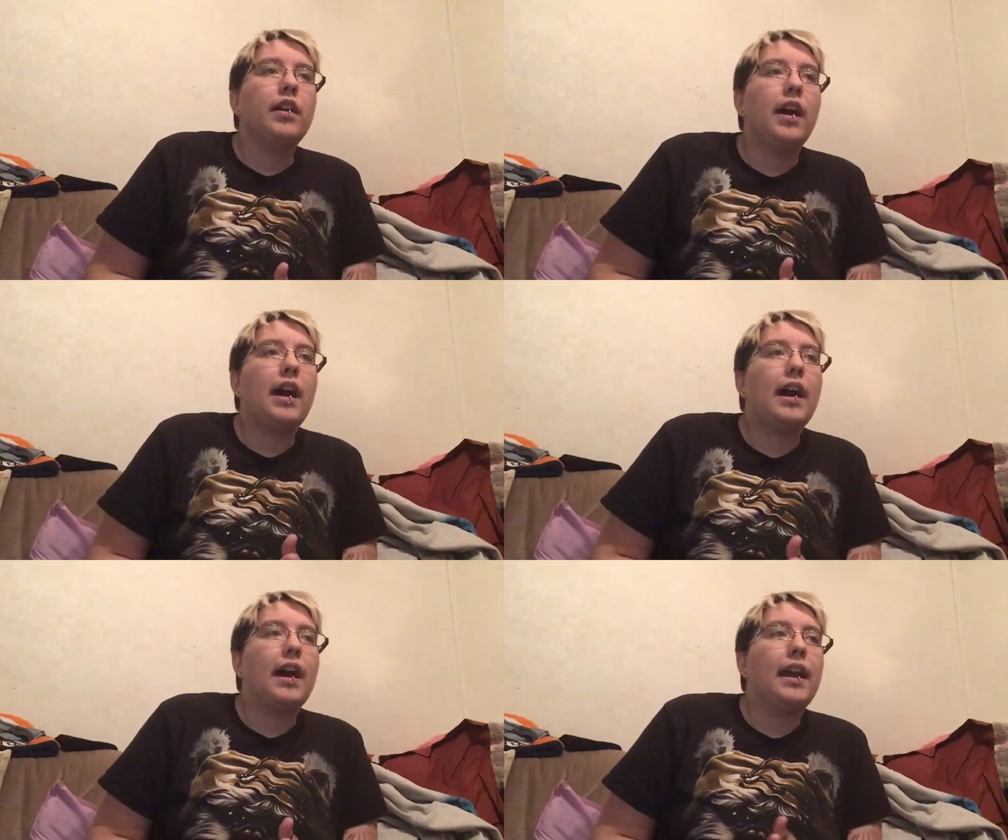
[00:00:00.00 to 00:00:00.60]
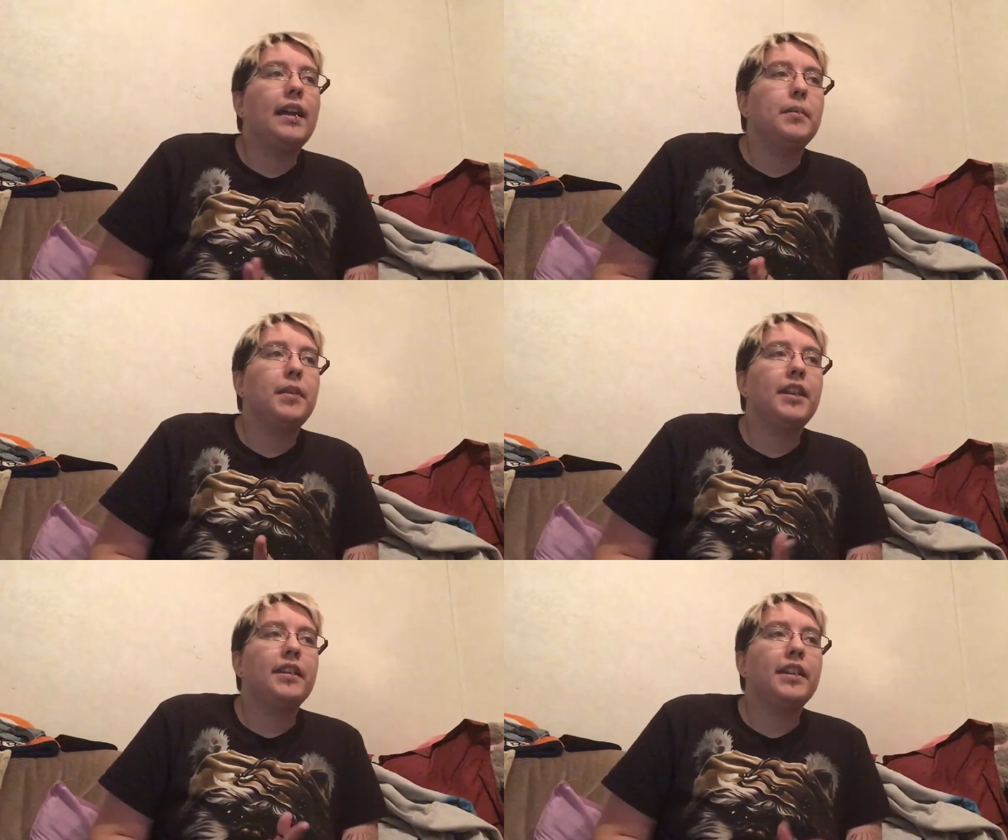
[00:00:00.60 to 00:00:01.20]
I
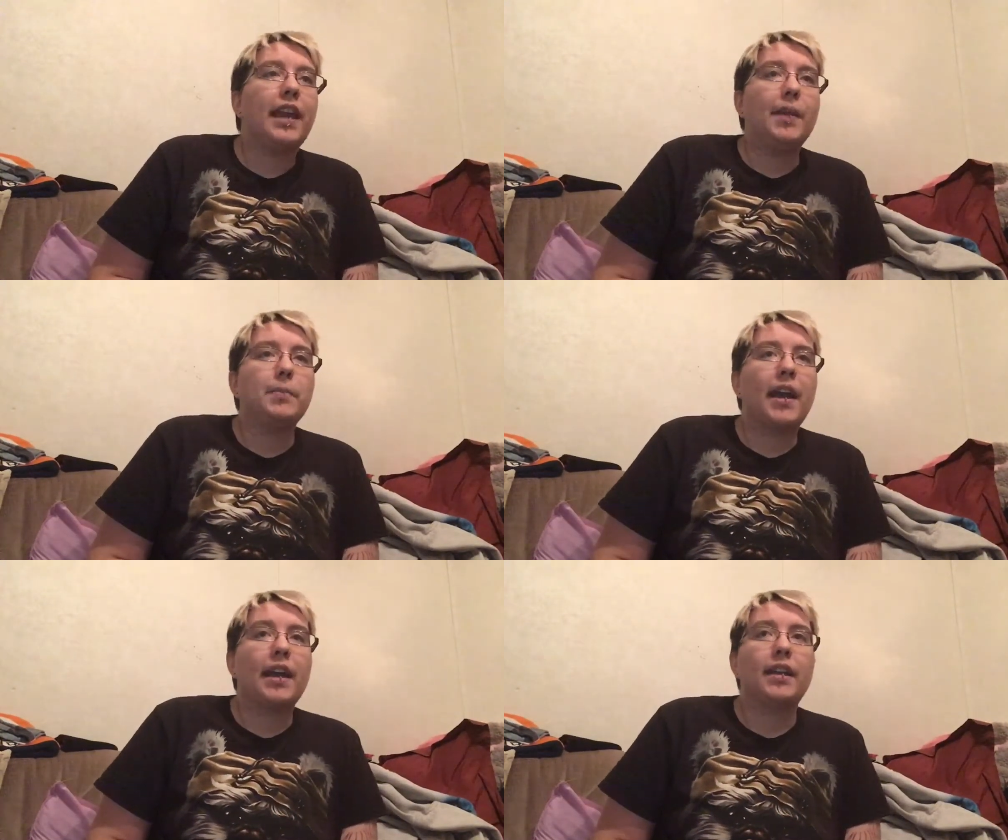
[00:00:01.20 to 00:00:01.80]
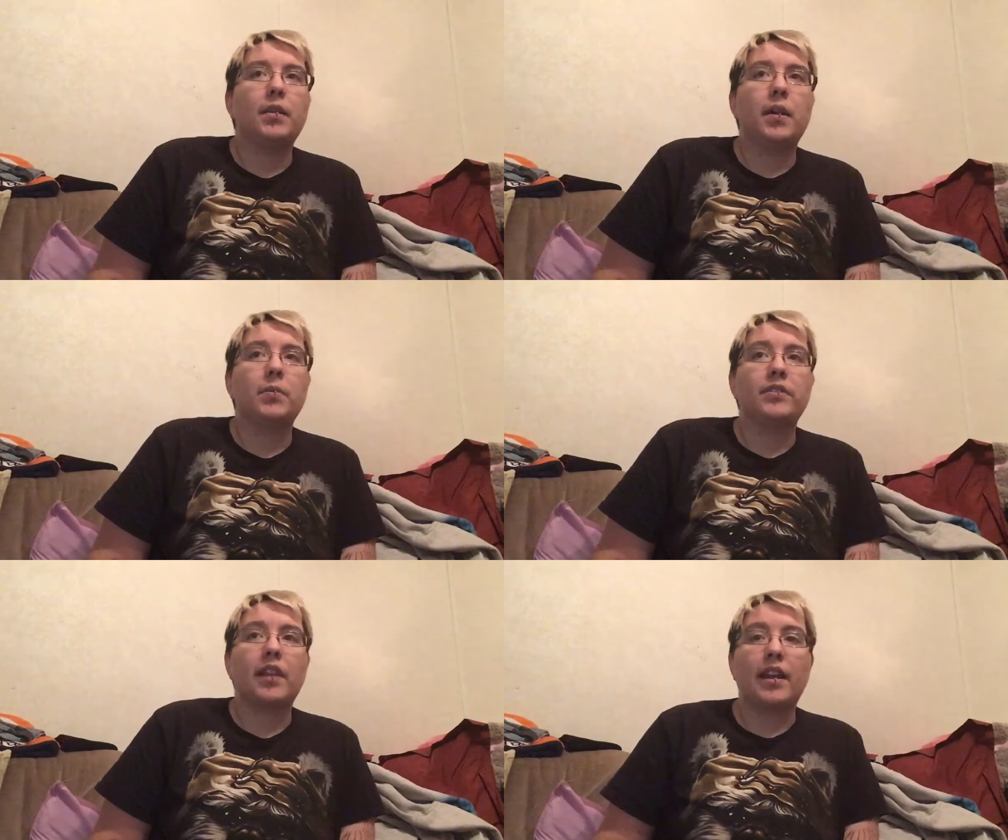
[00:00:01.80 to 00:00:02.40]
immediately came back and I
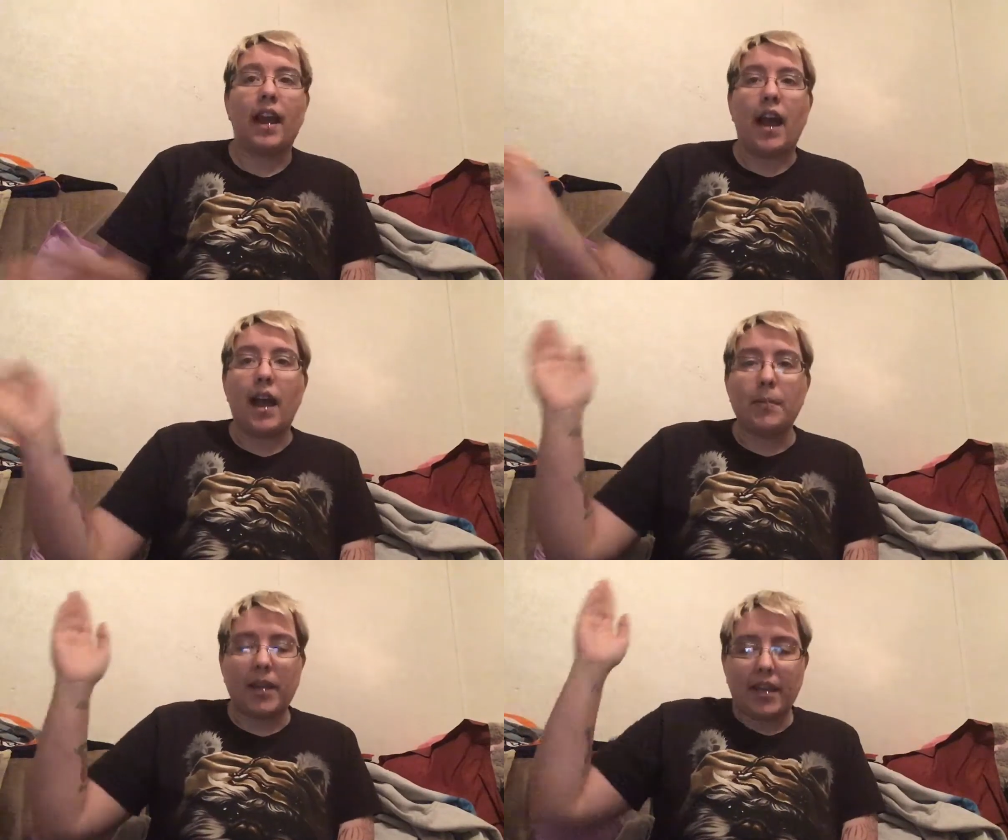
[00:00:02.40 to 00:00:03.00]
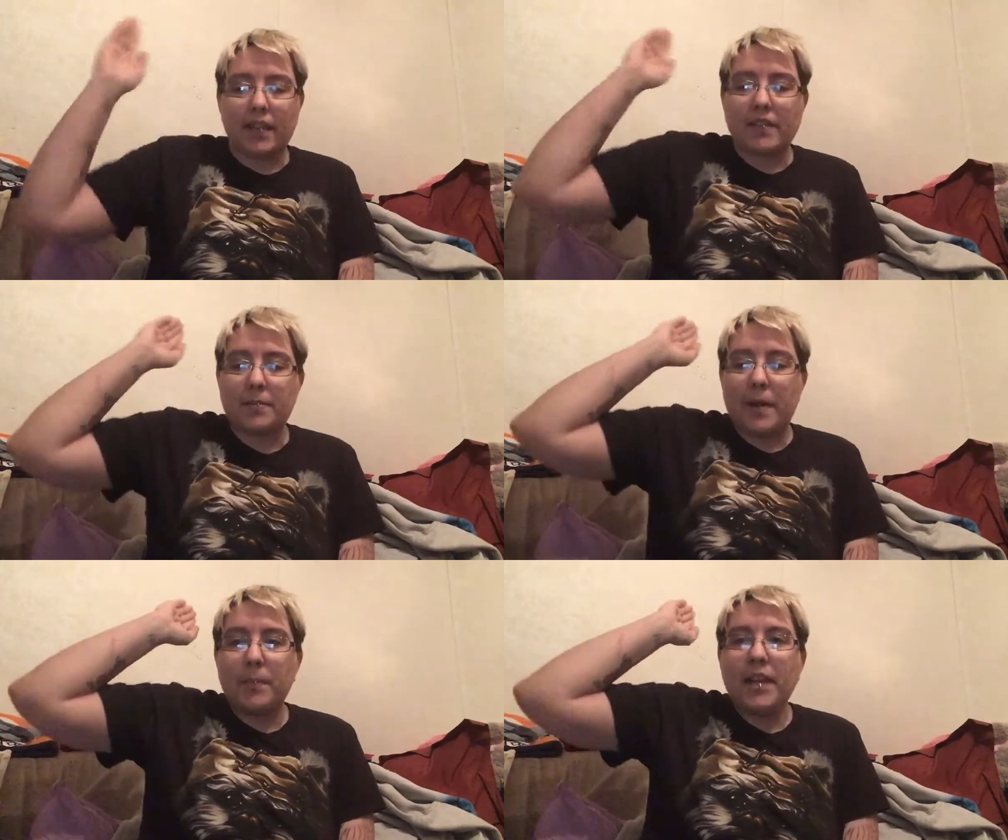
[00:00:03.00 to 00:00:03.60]
was like, I'm making this
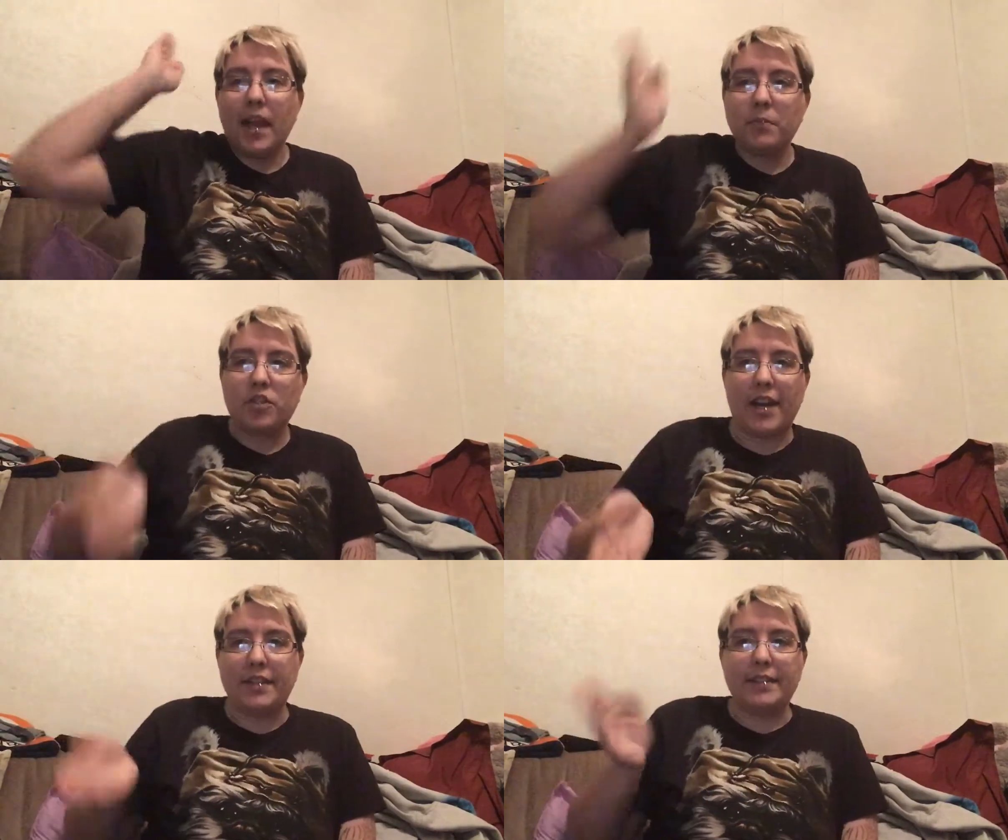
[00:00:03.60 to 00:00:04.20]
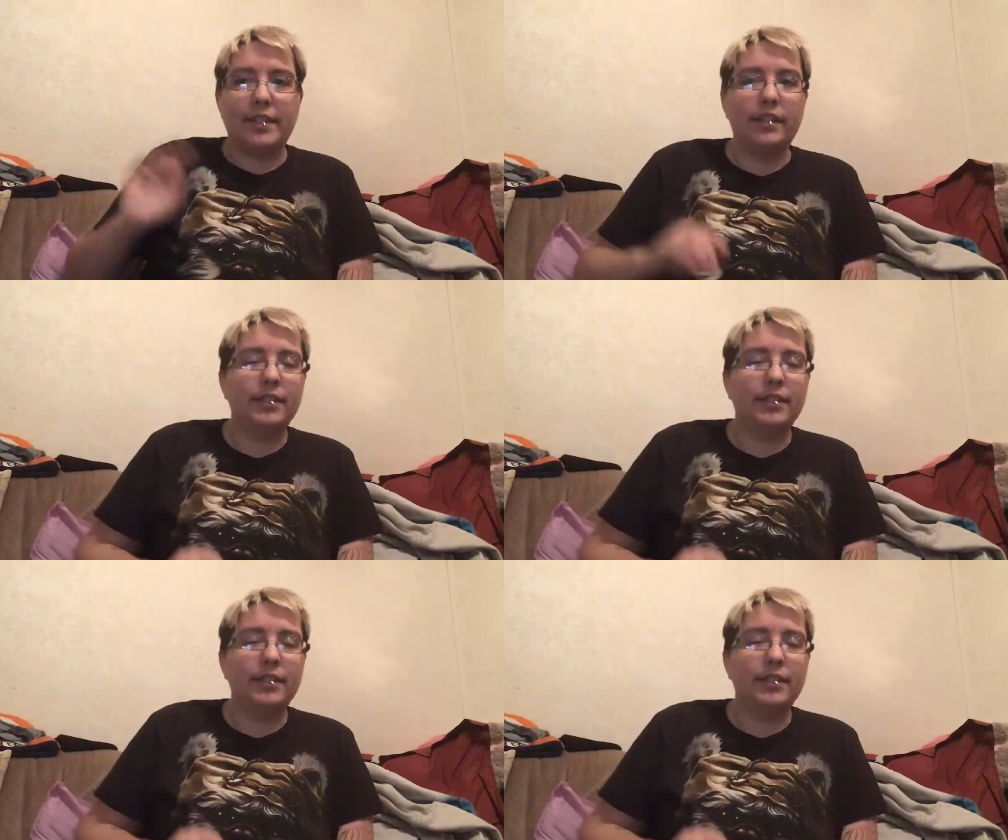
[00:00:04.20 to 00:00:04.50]
about me, I'm trans.